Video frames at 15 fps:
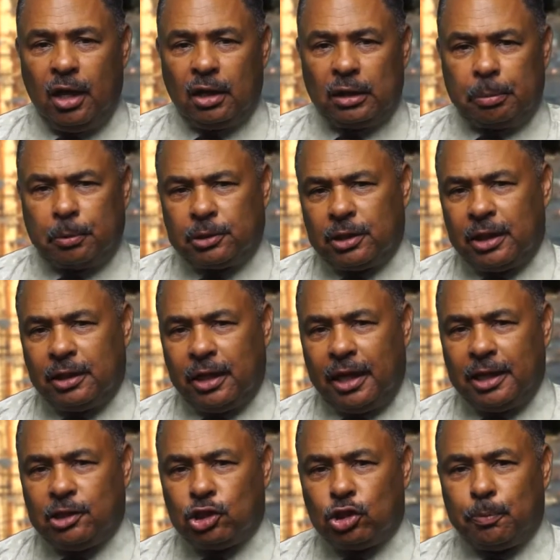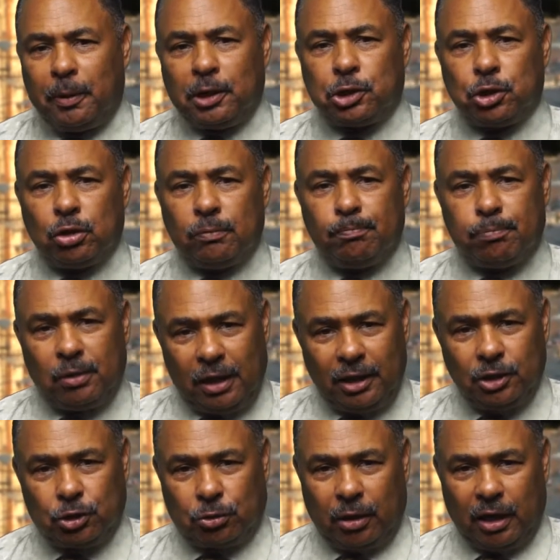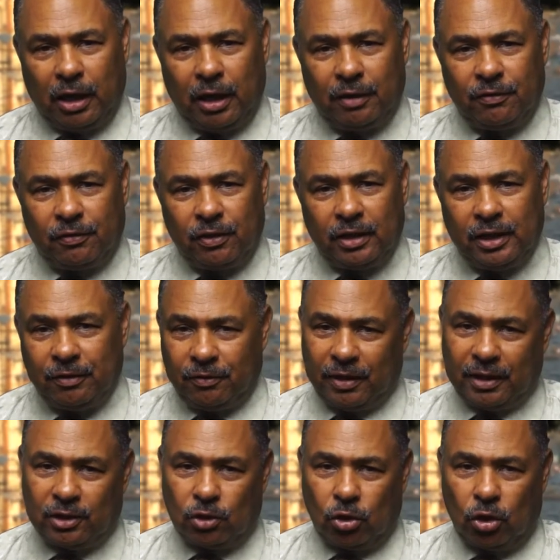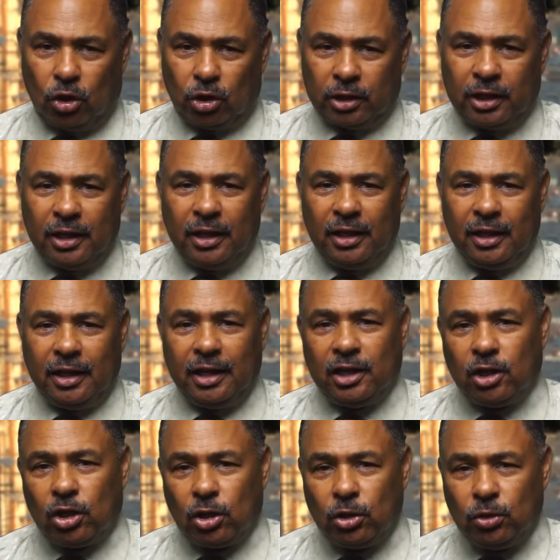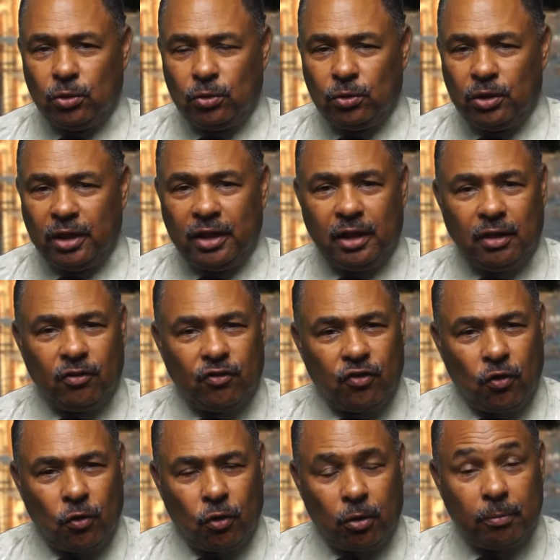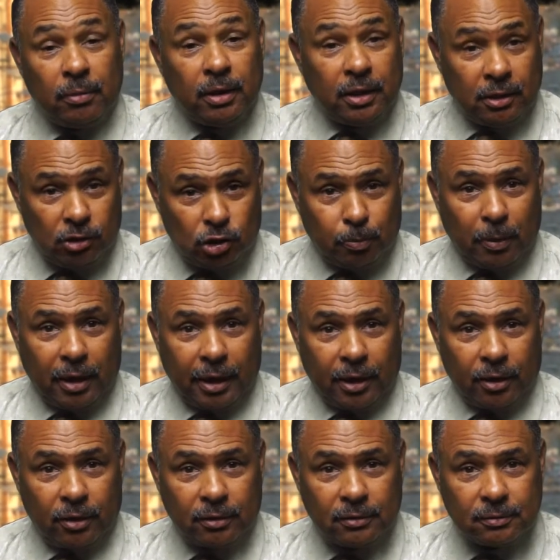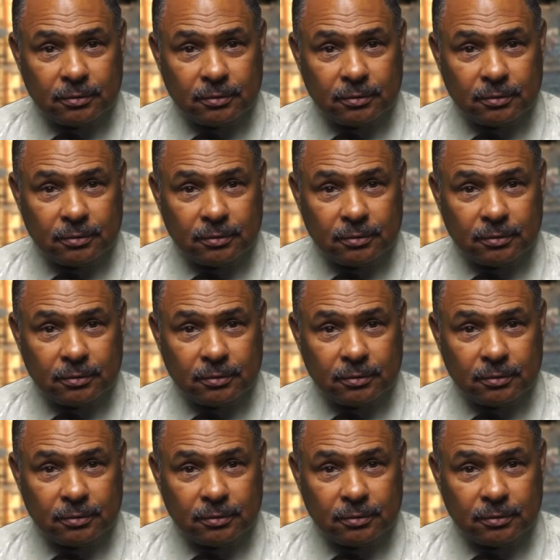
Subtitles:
to present a special blood drive event called Include, Inform, Inspire.